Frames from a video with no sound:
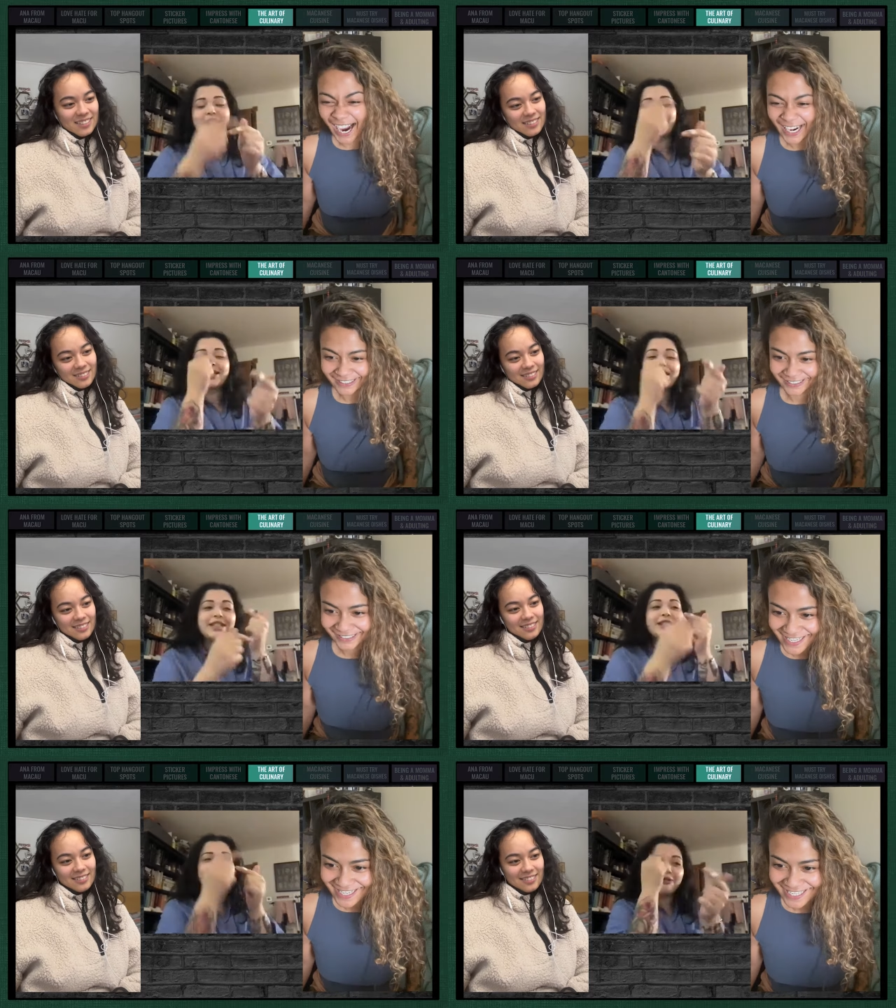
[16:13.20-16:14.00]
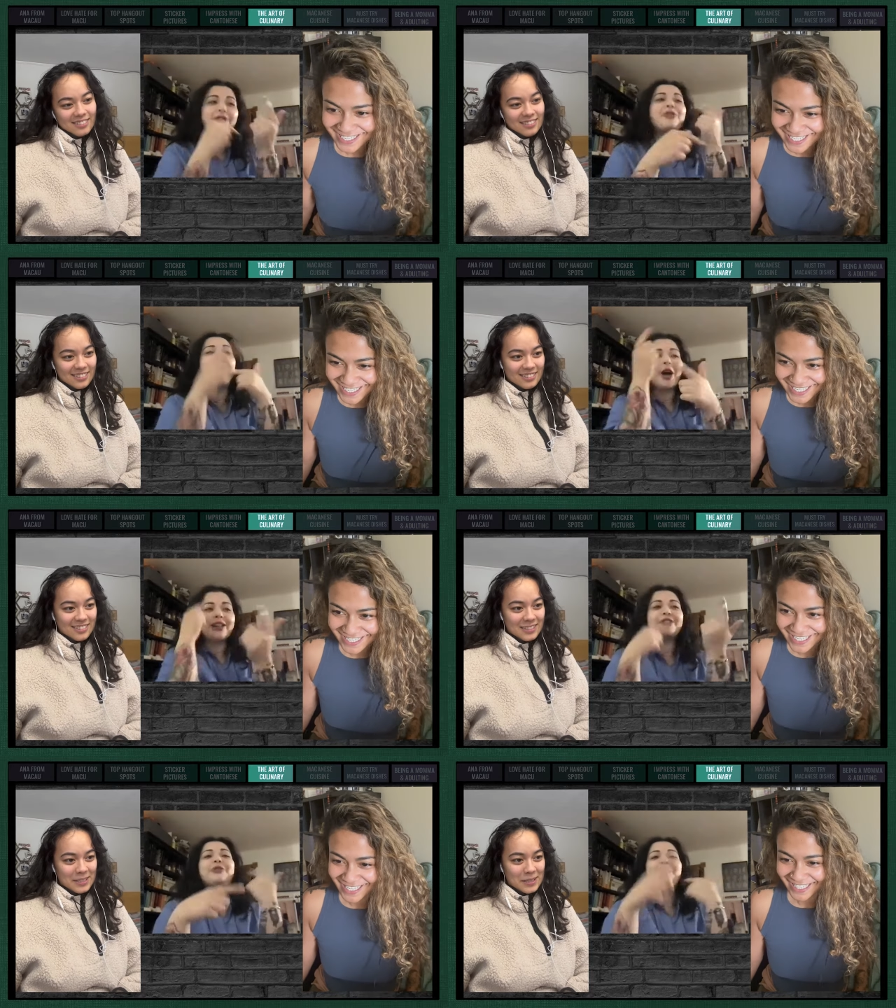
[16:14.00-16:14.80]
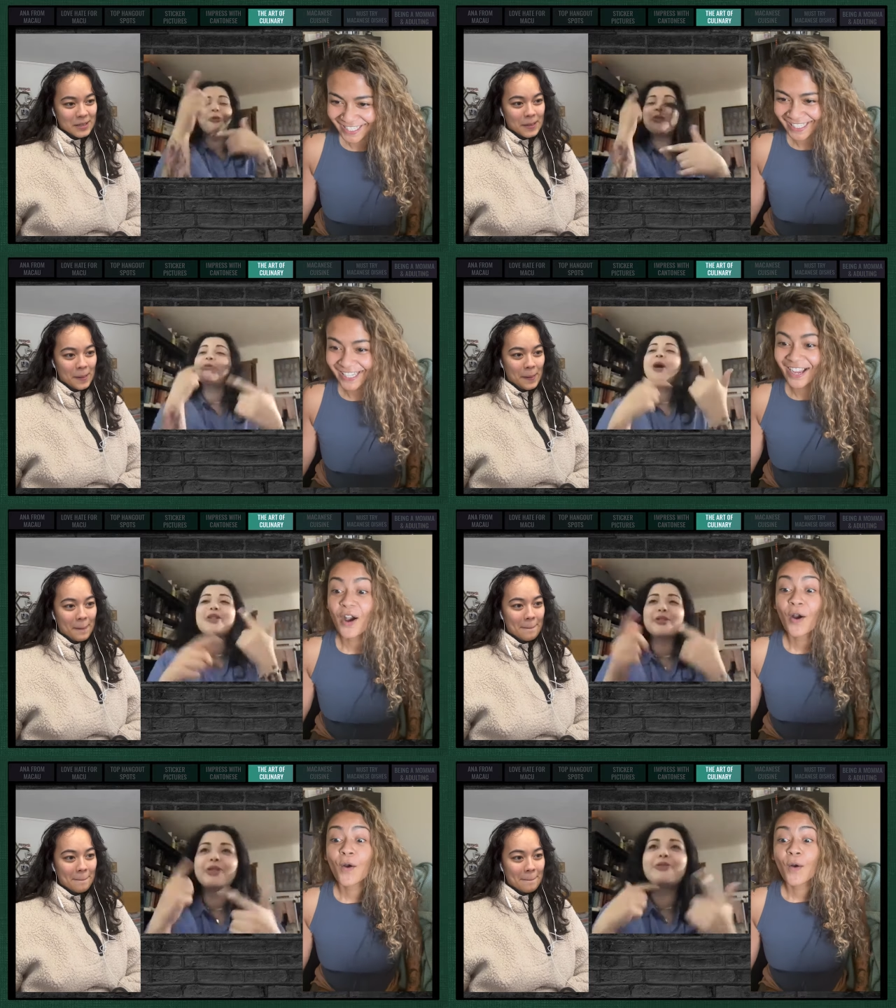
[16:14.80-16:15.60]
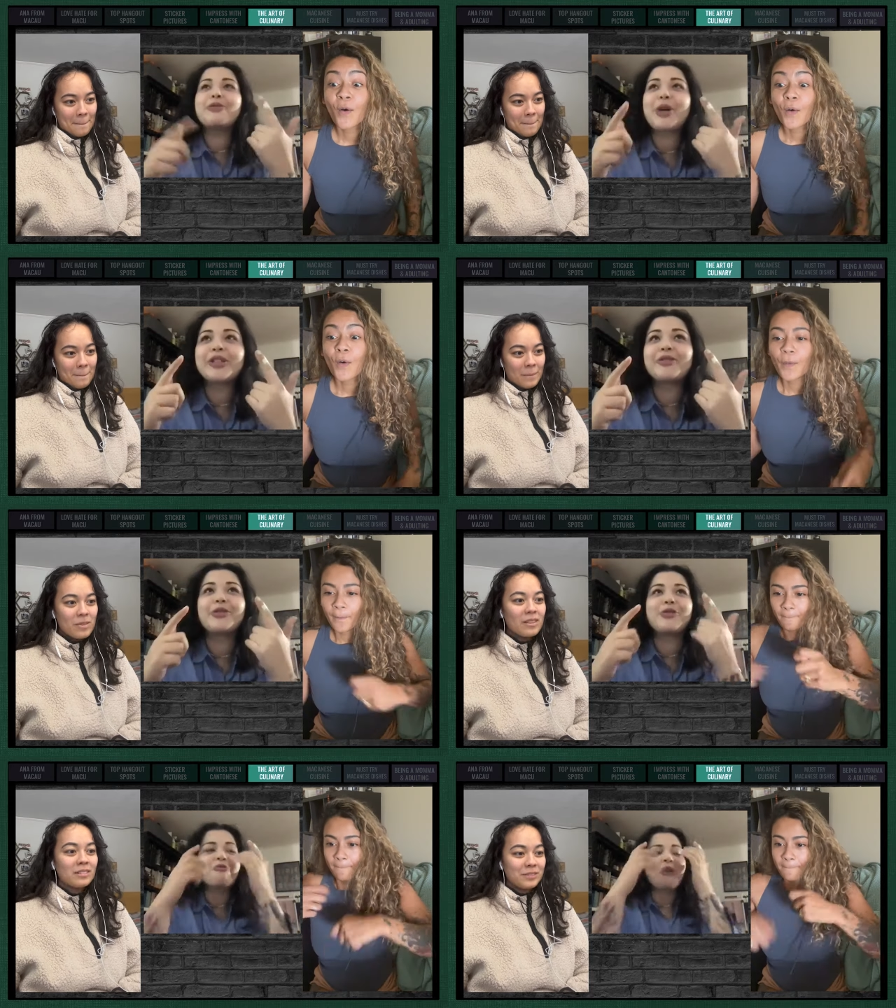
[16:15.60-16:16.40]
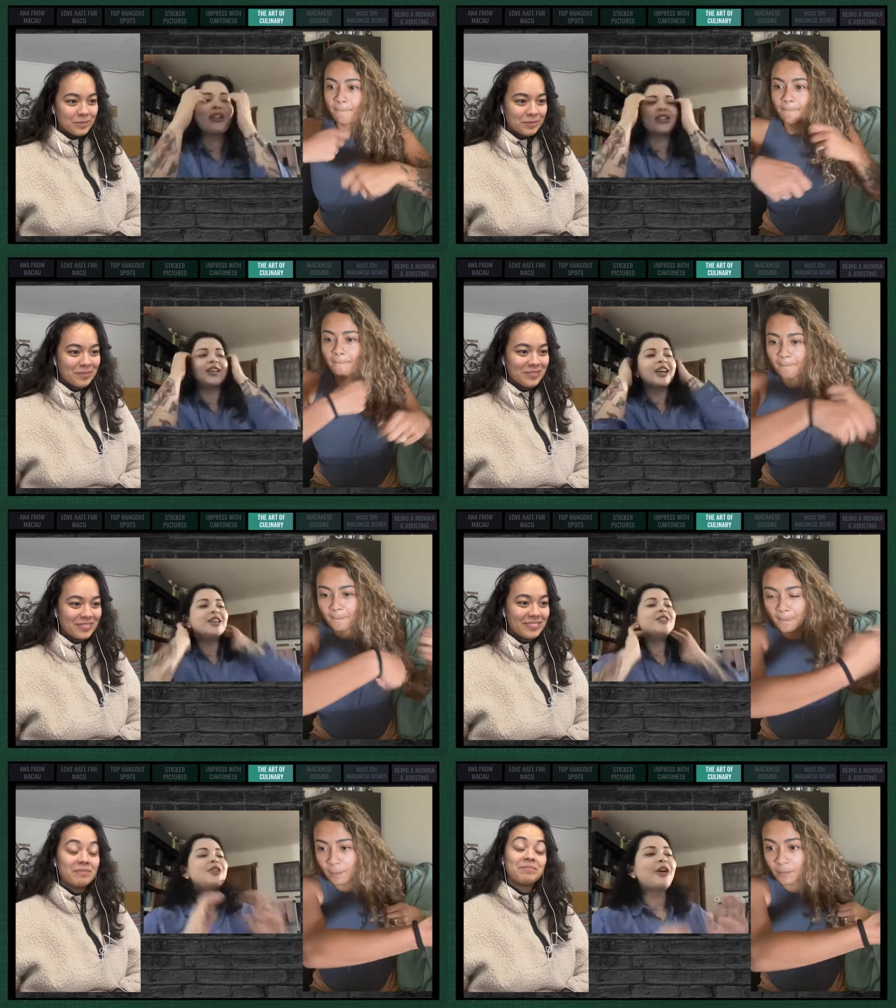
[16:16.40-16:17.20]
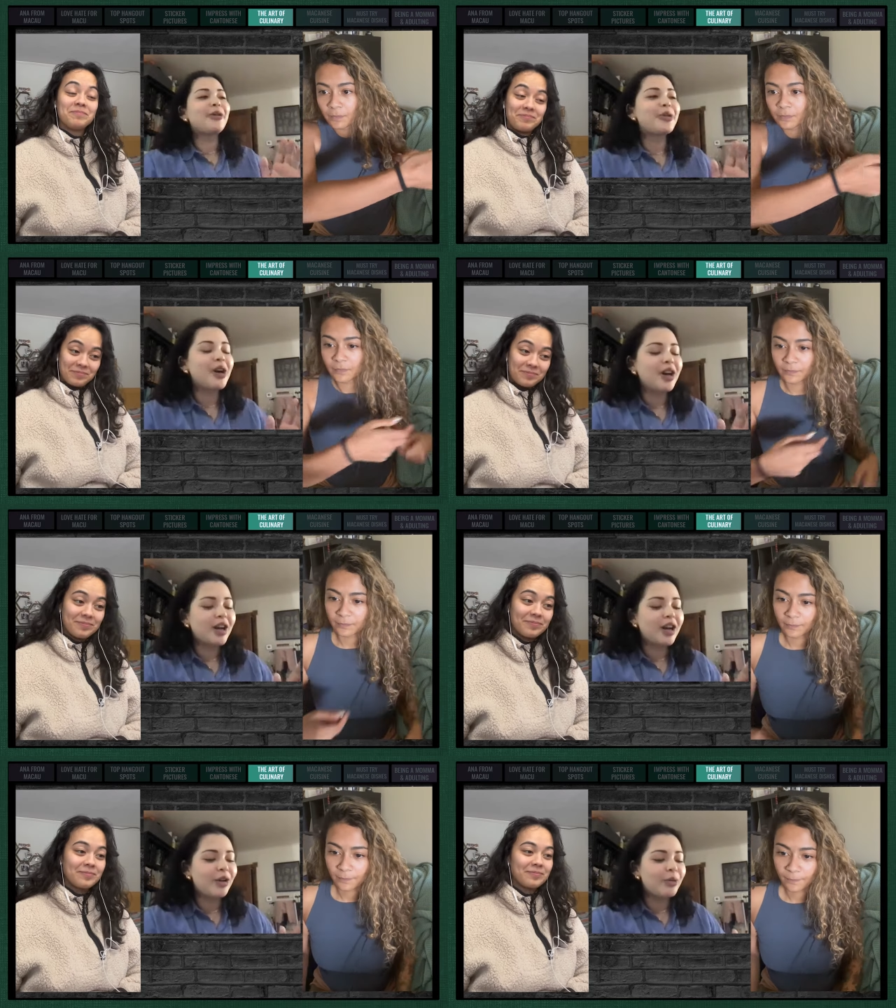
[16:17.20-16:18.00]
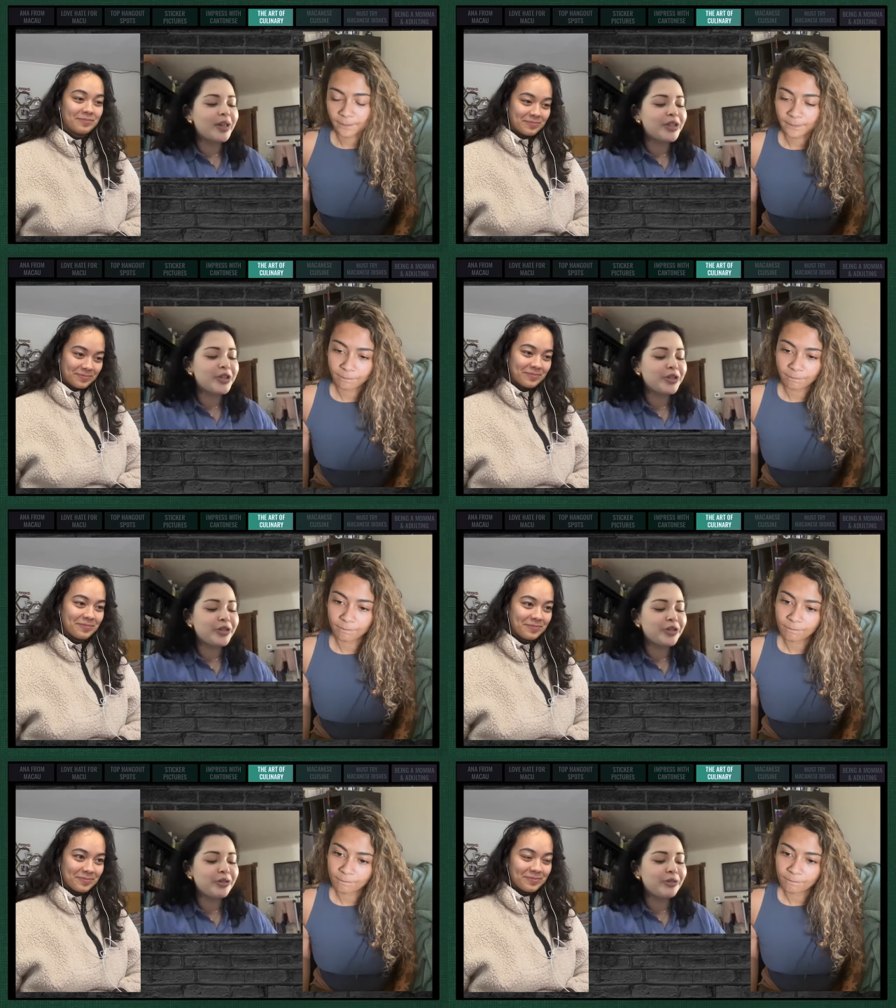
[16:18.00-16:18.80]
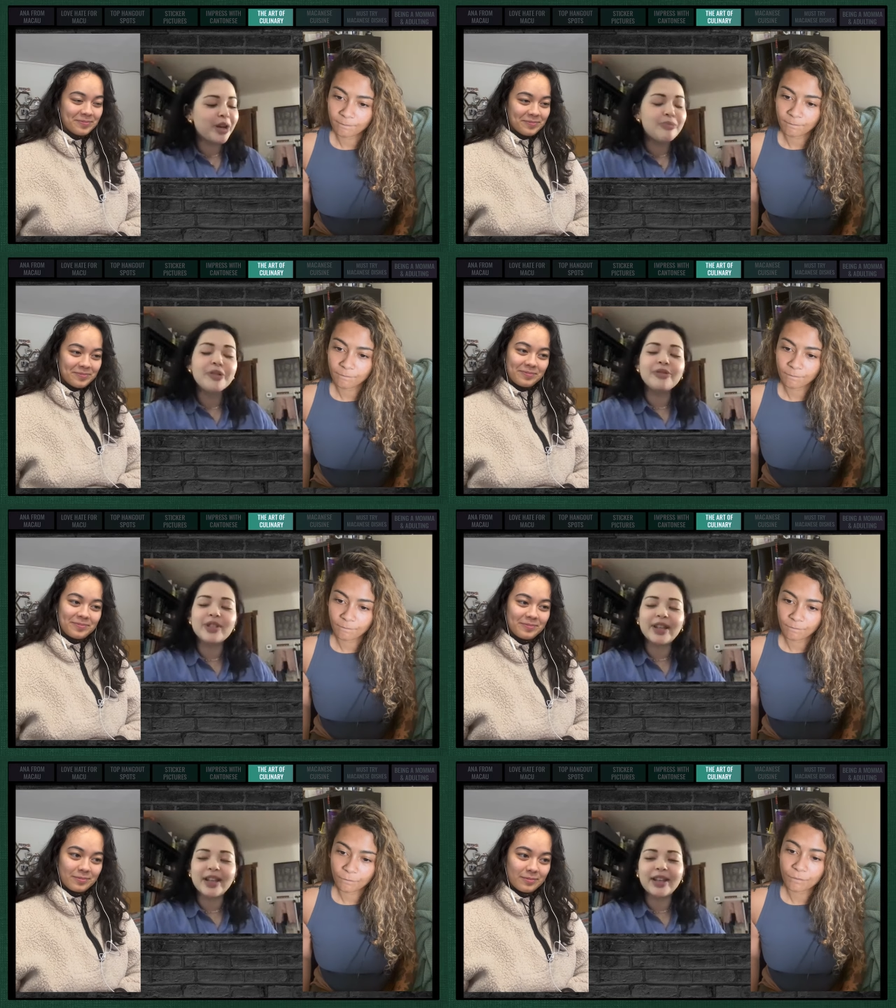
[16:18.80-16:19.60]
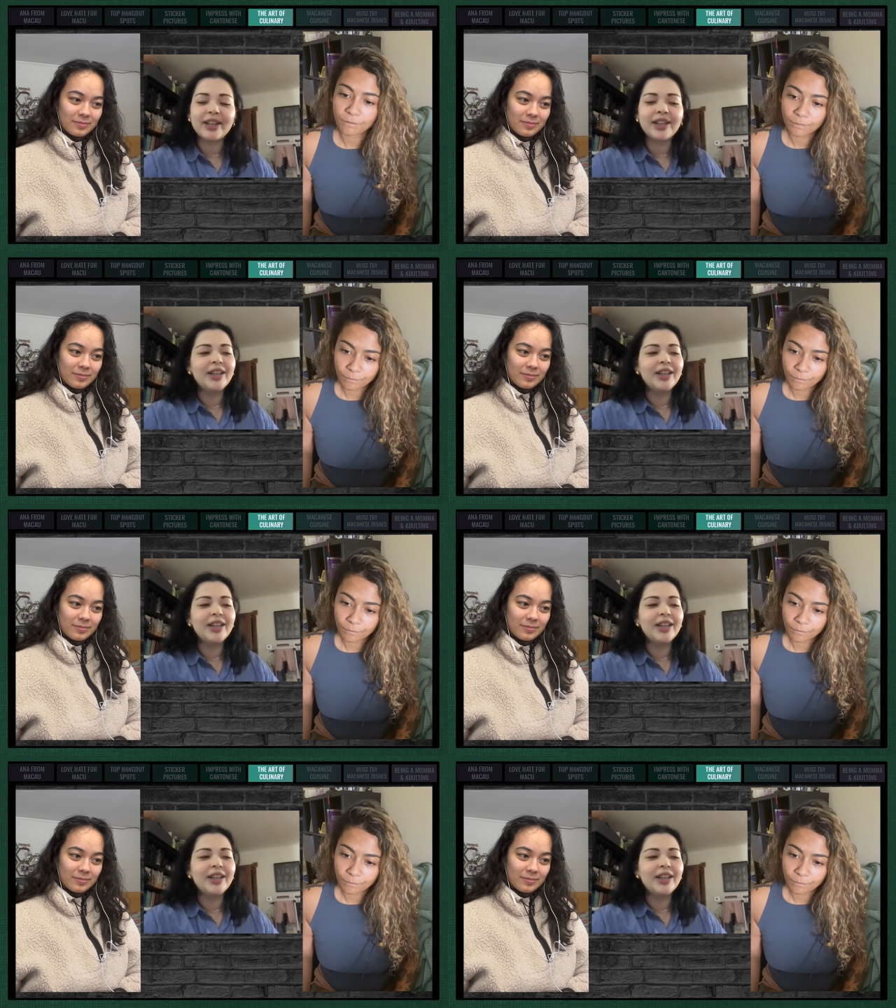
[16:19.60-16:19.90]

Speaker 1: like this is like rewind, re rewind of a rewind of a rewind. So when you when I moved here,